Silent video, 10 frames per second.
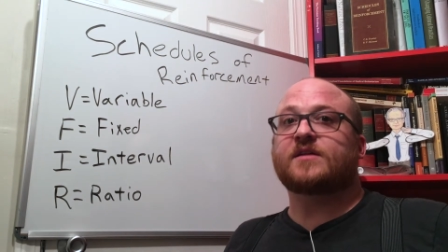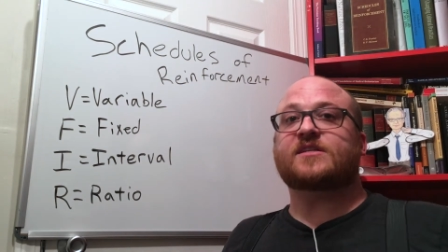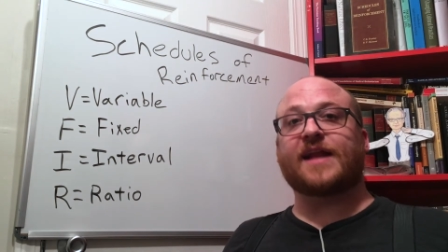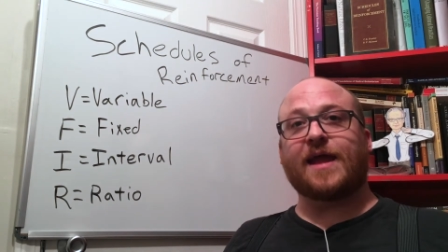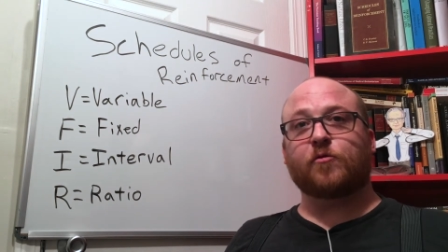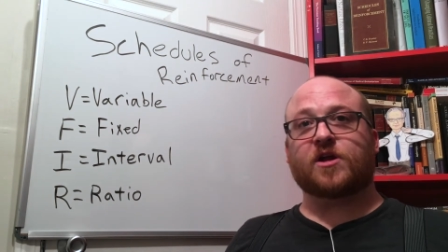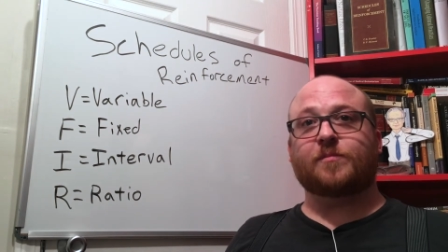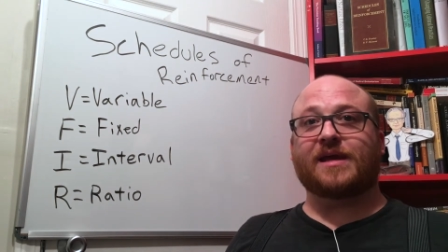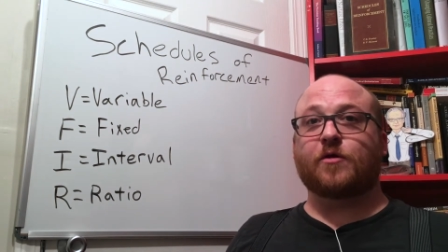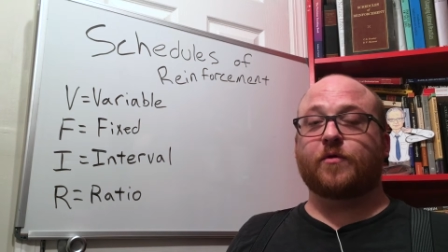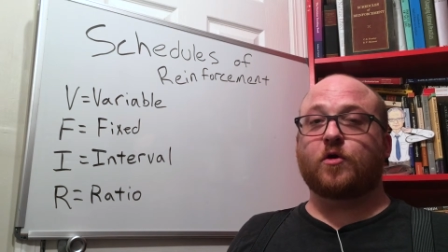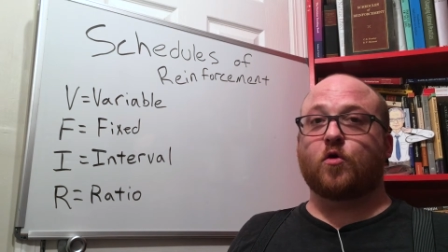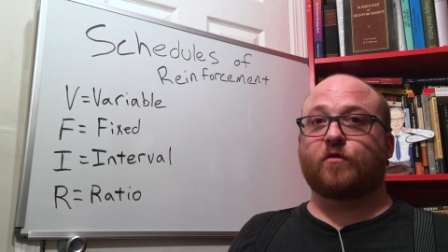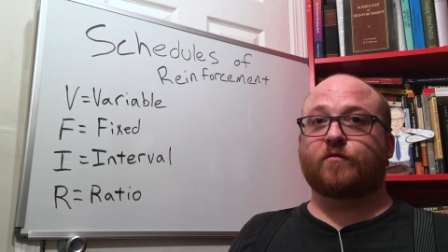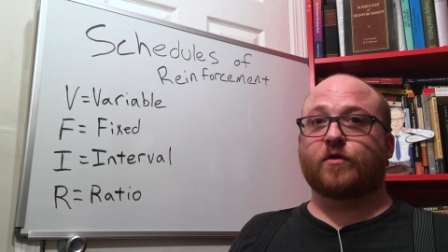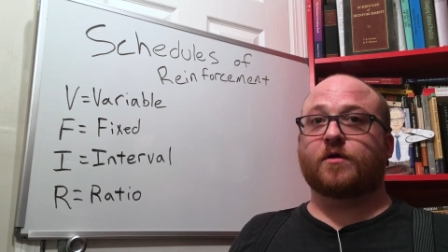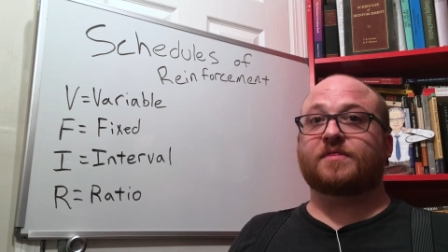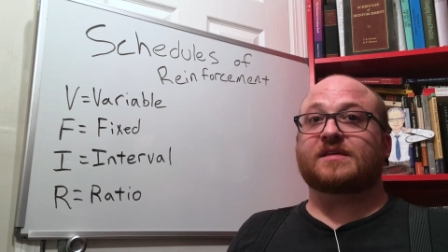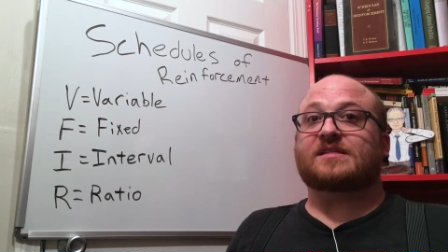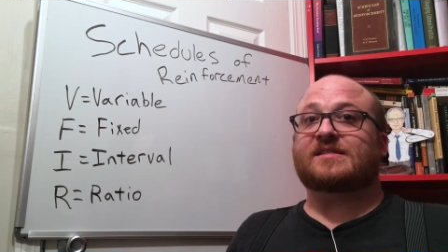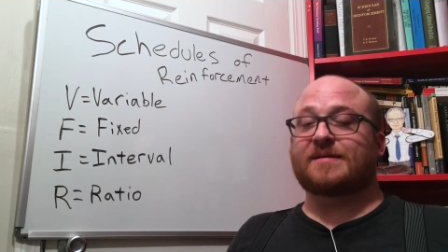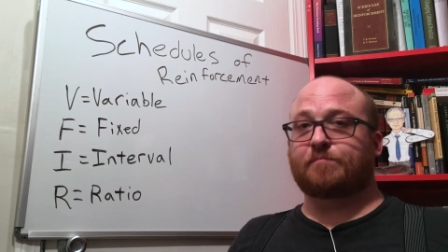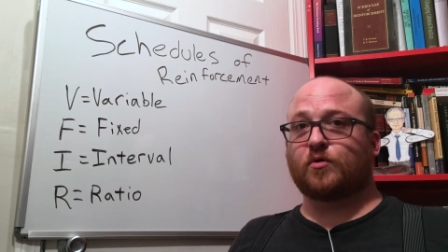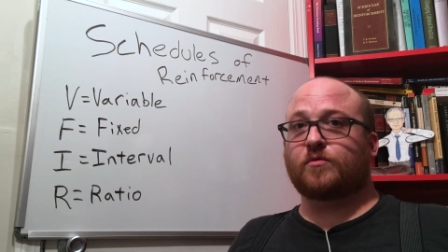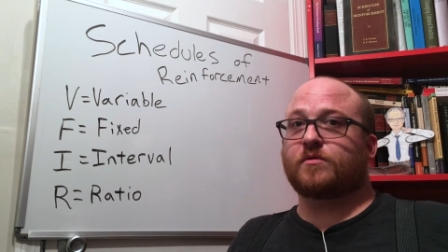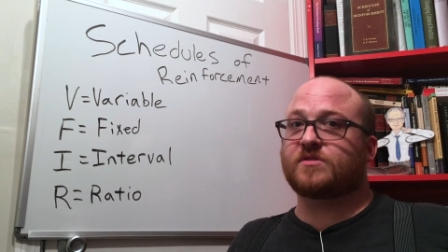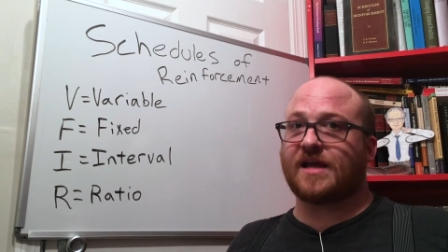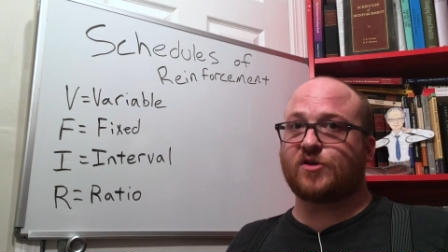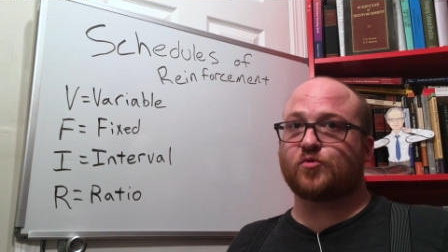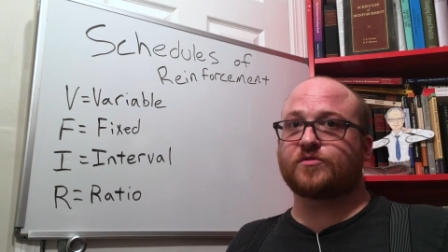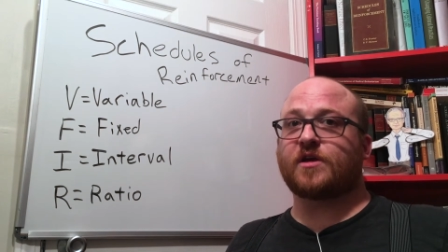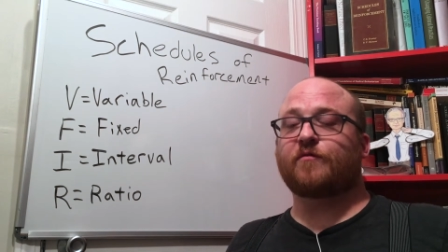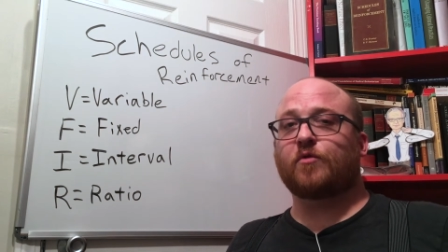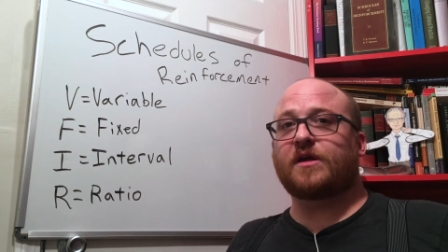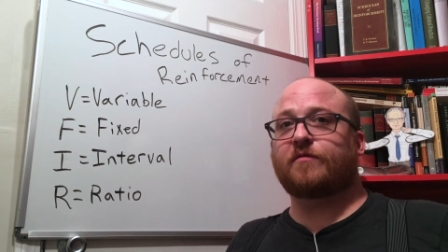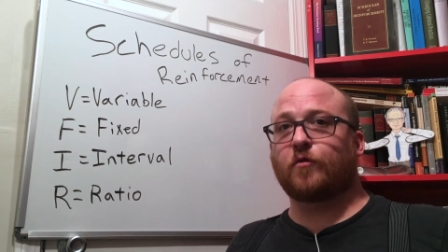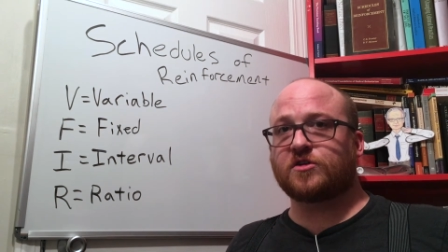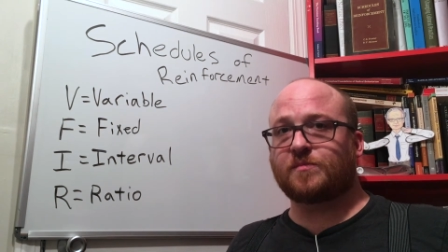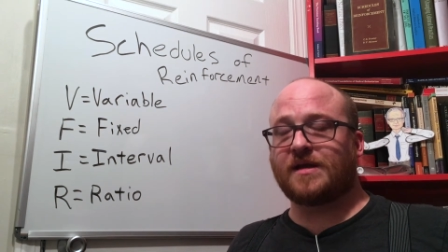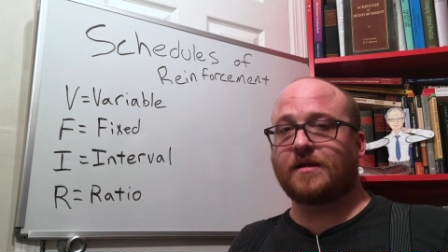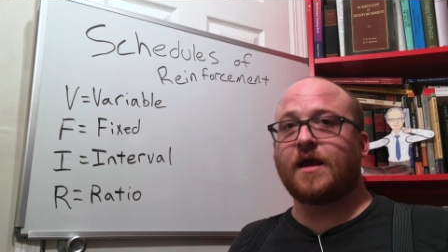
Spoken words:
Today we're going to be going over the simple schedules of reinforcement,